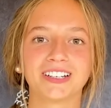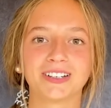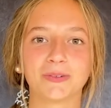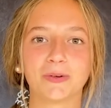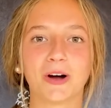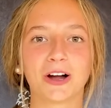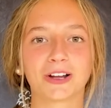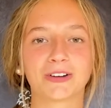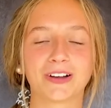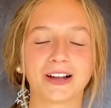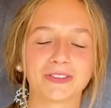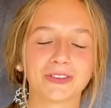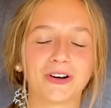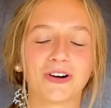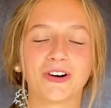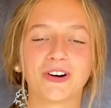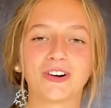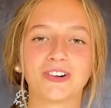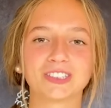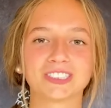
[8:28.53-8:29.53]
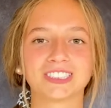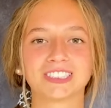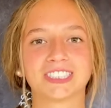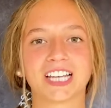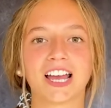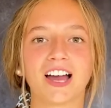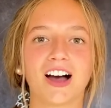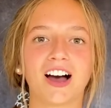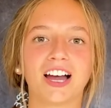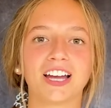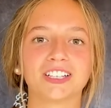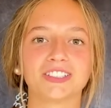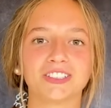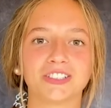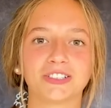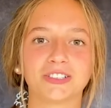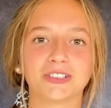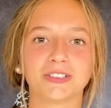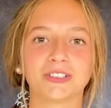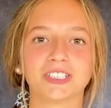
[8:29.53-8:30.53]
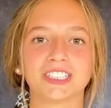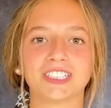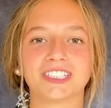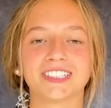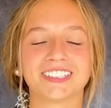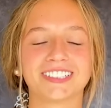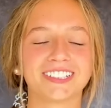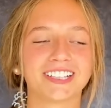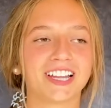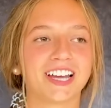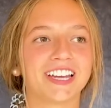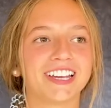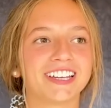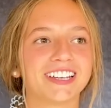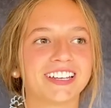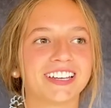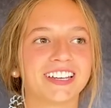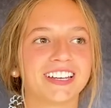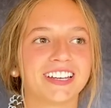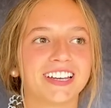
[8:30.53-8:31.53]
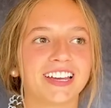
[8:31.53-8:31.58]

walking around the halls to say hi to, and to like,